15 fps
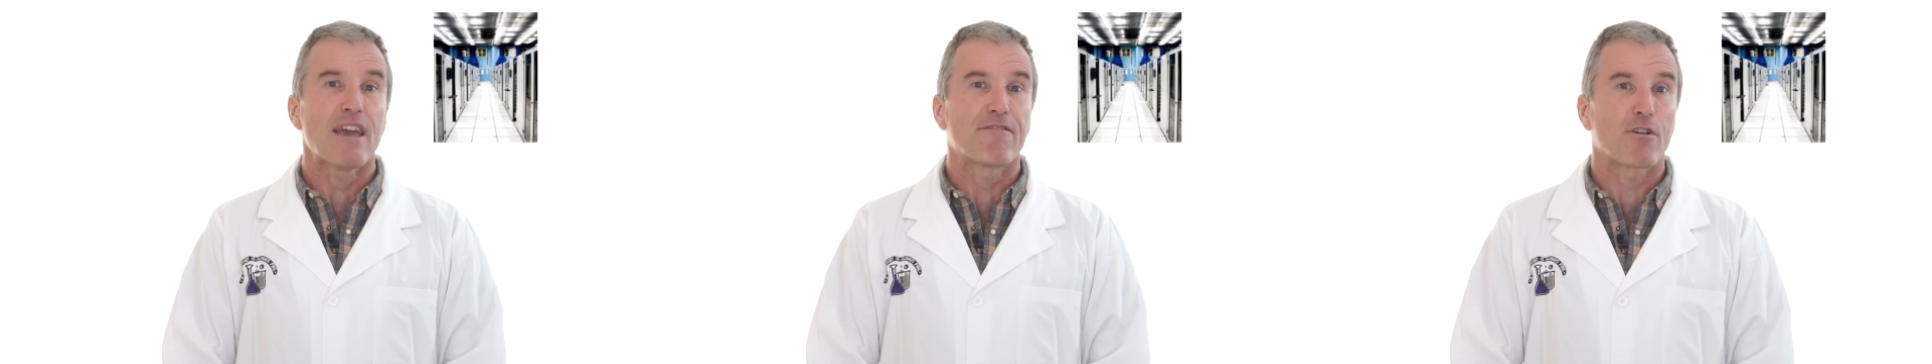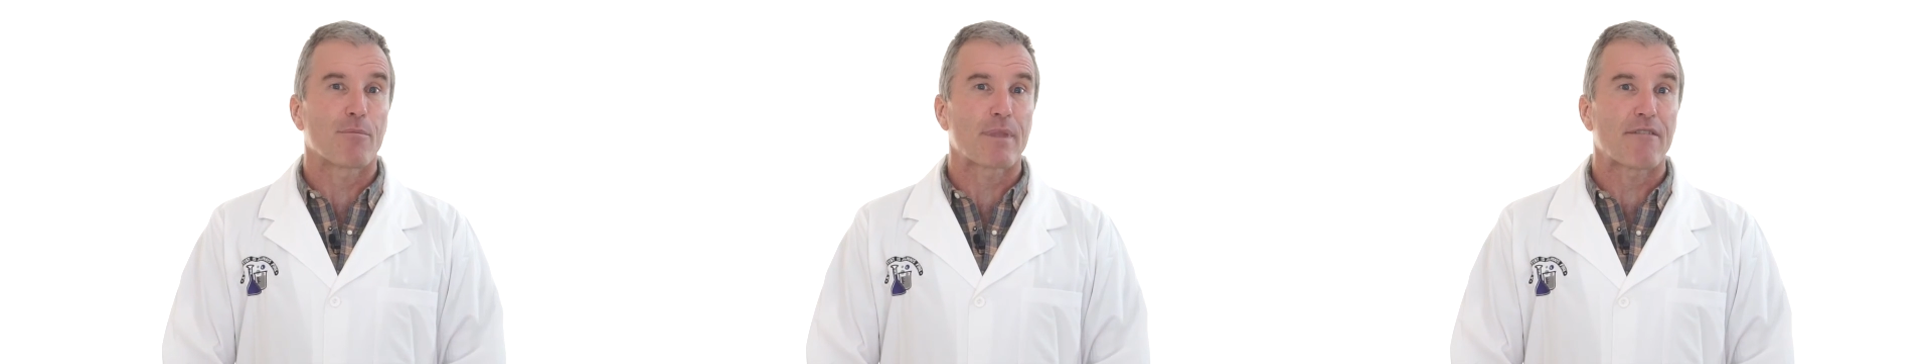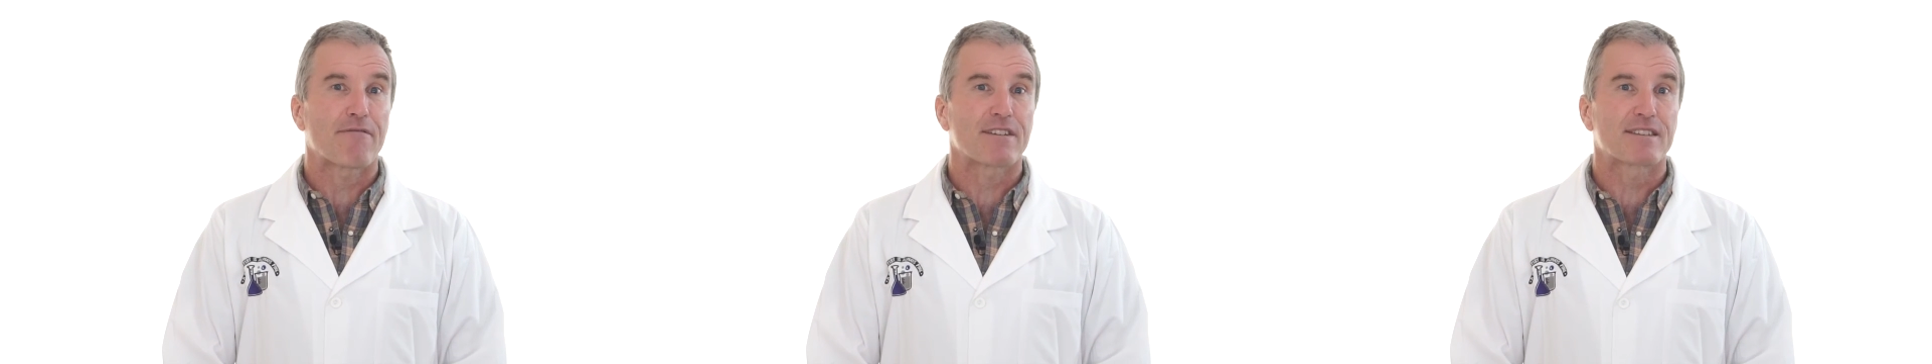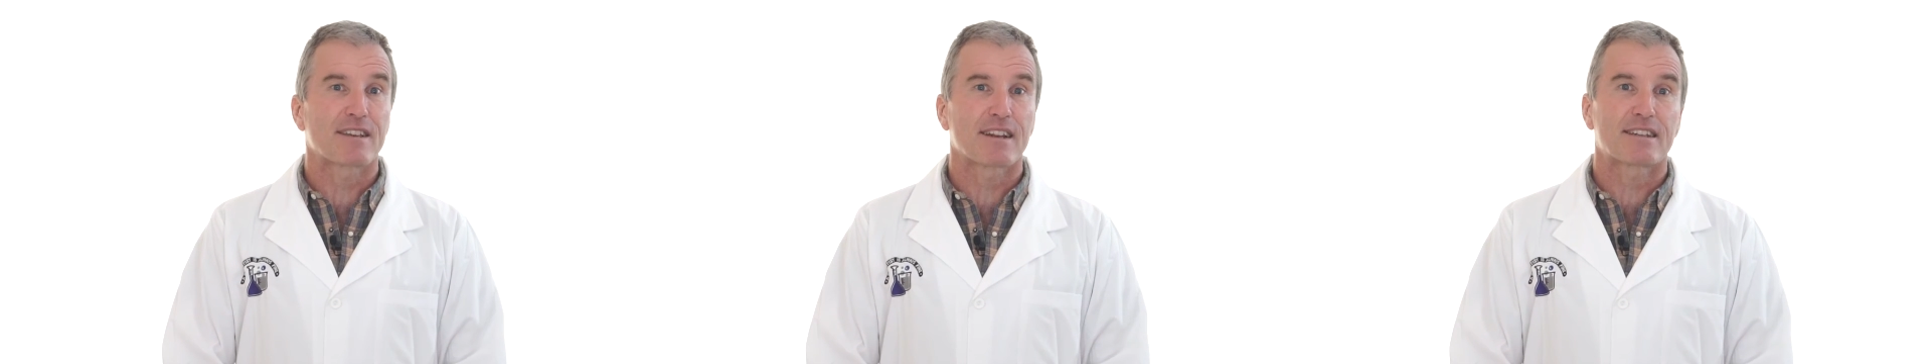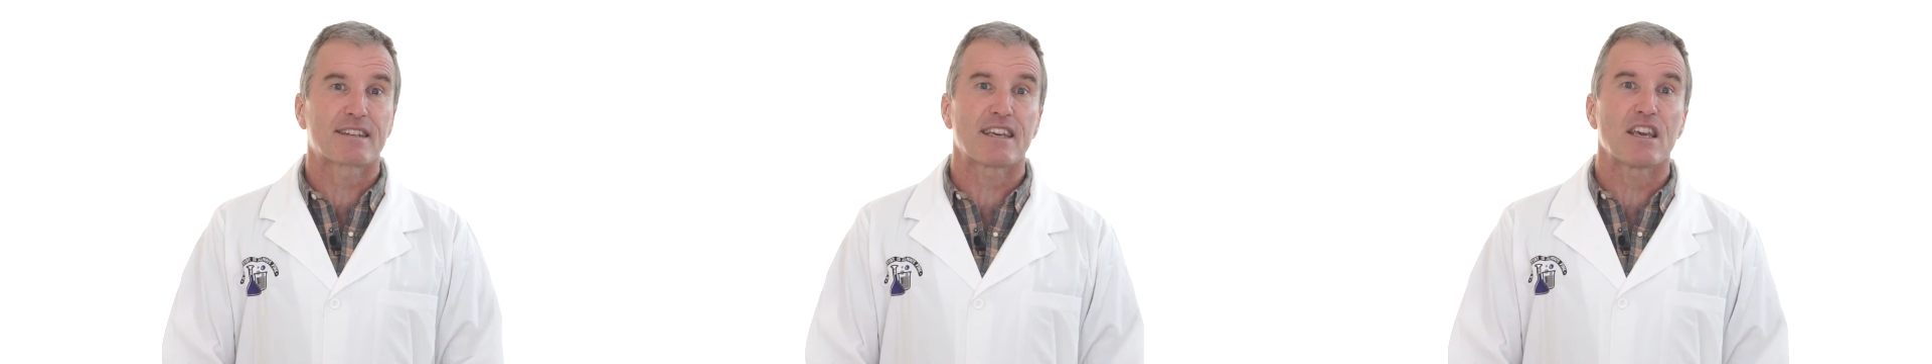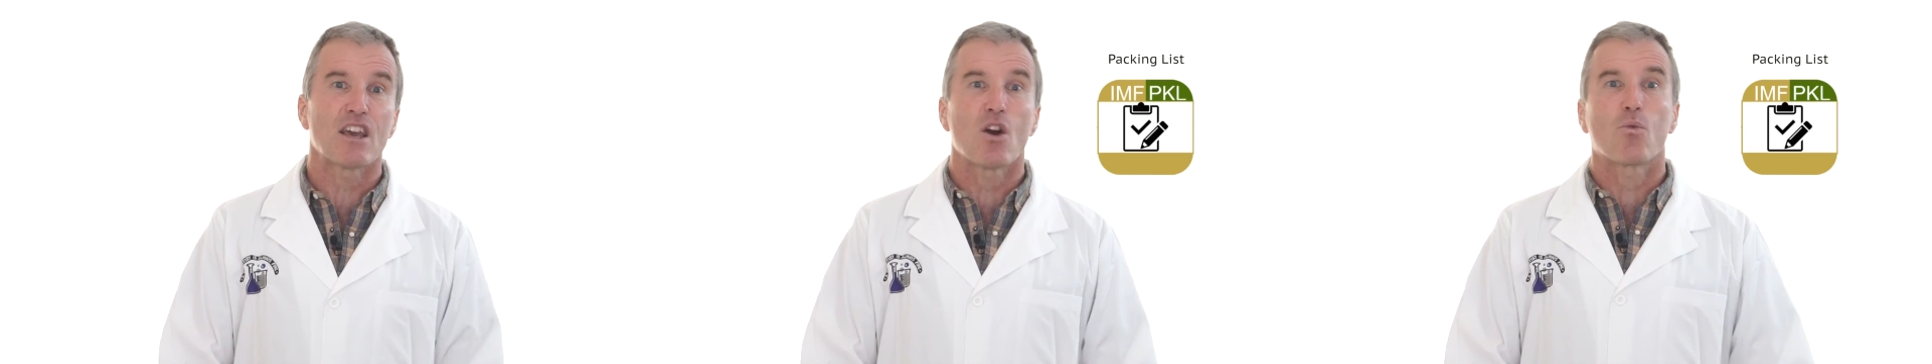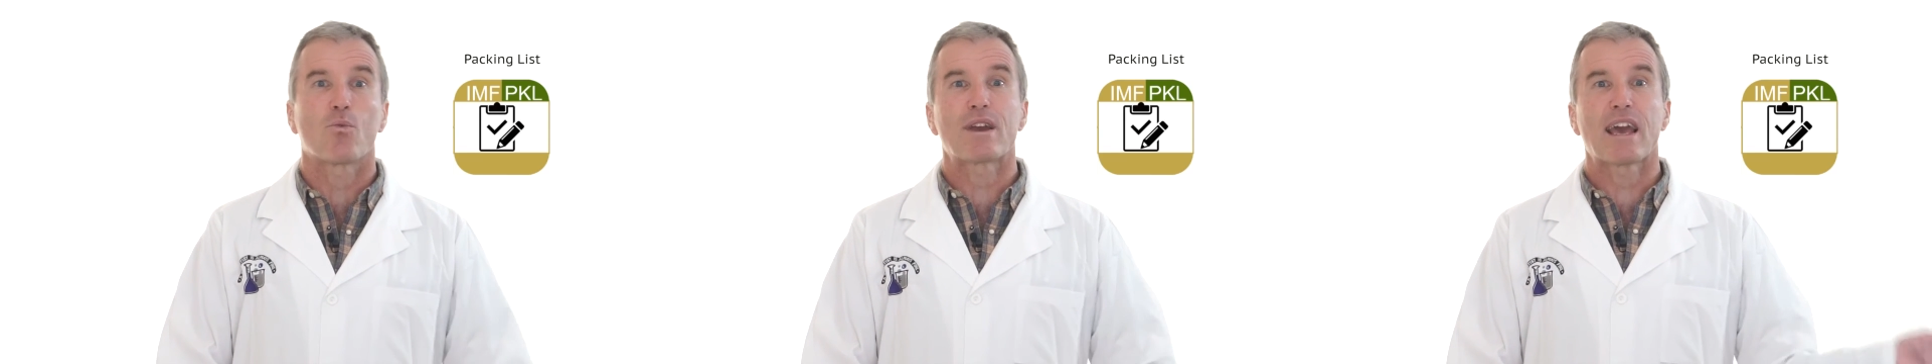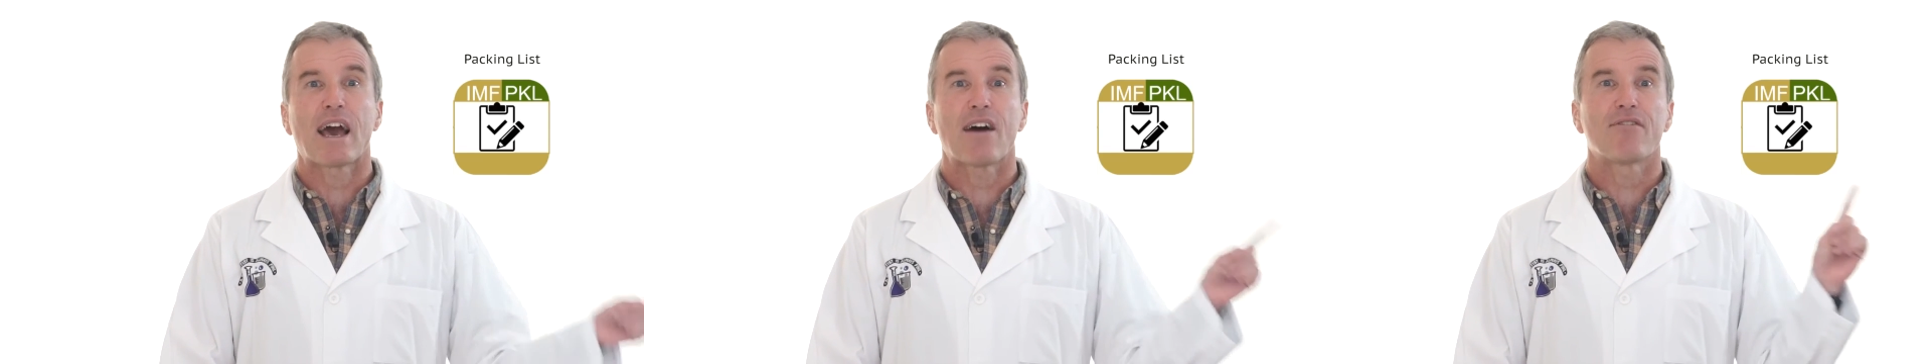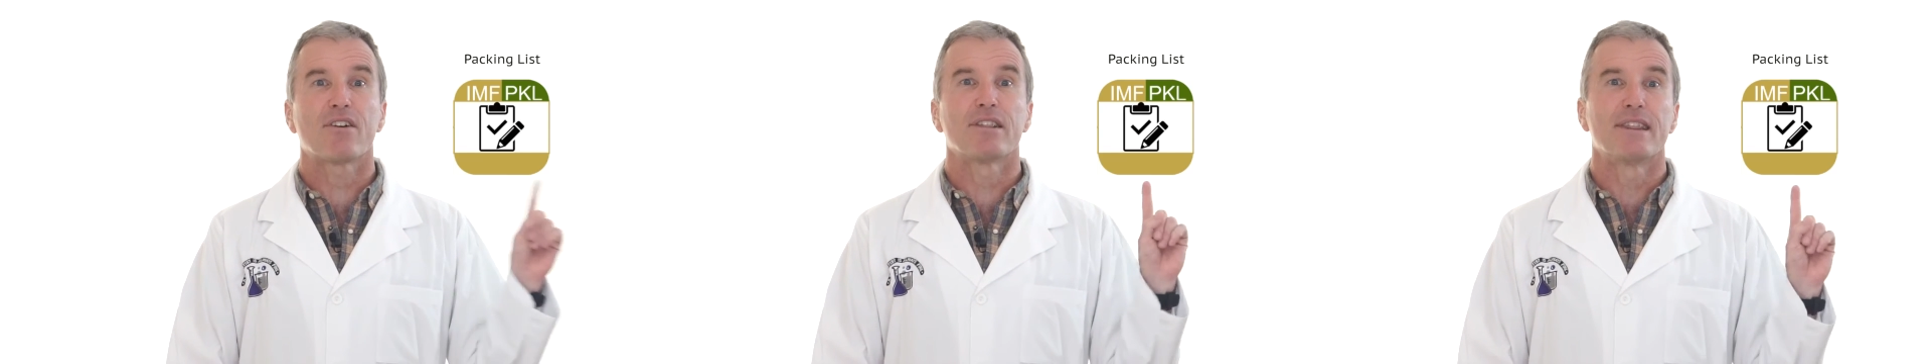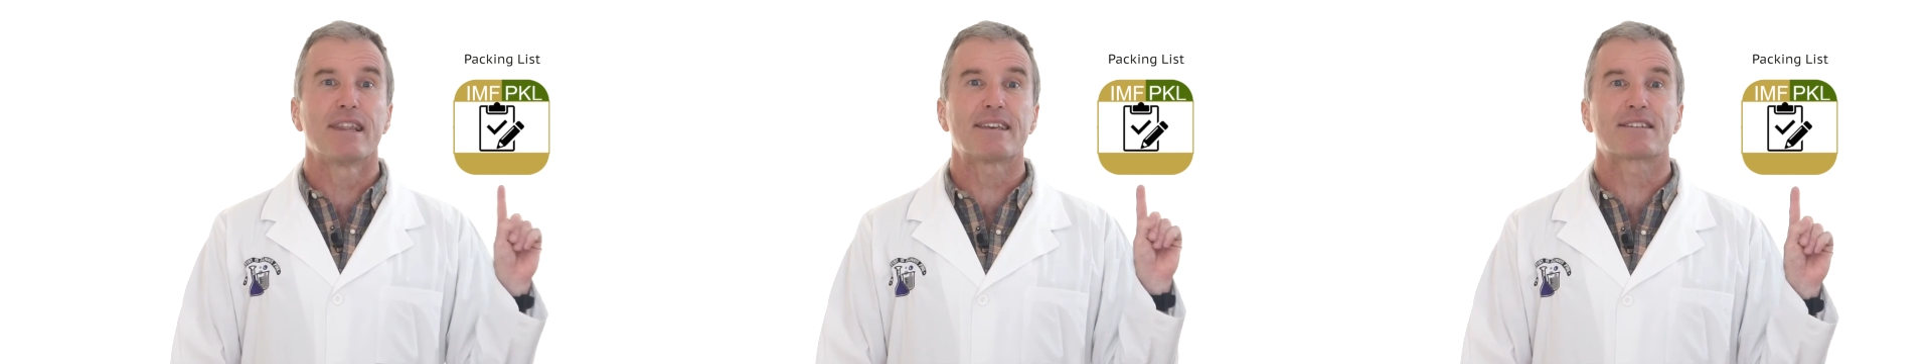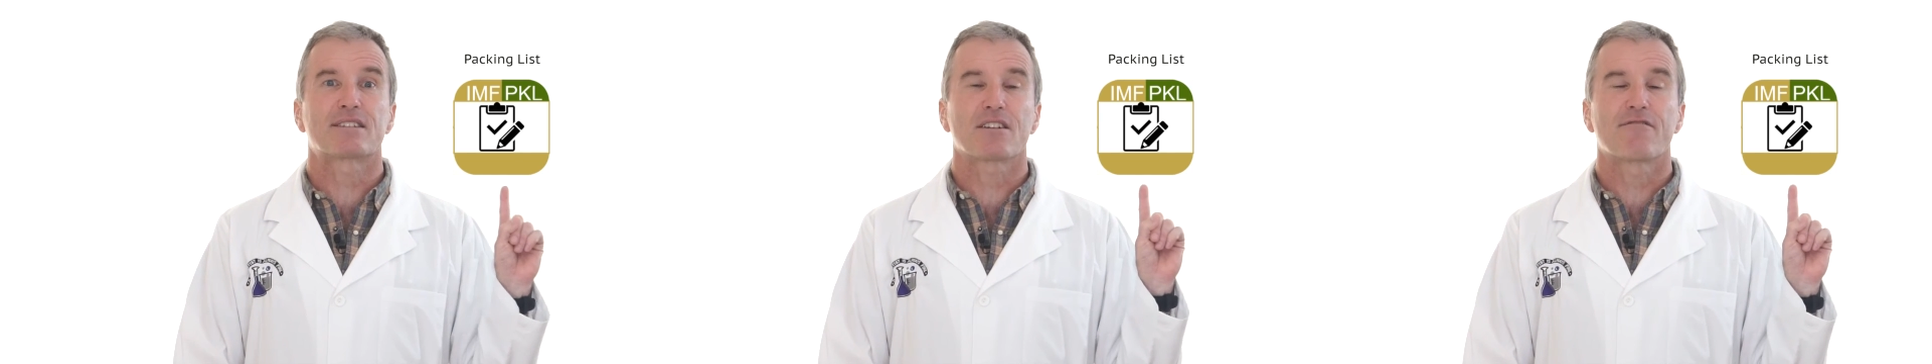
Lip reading: From that facility, we have a list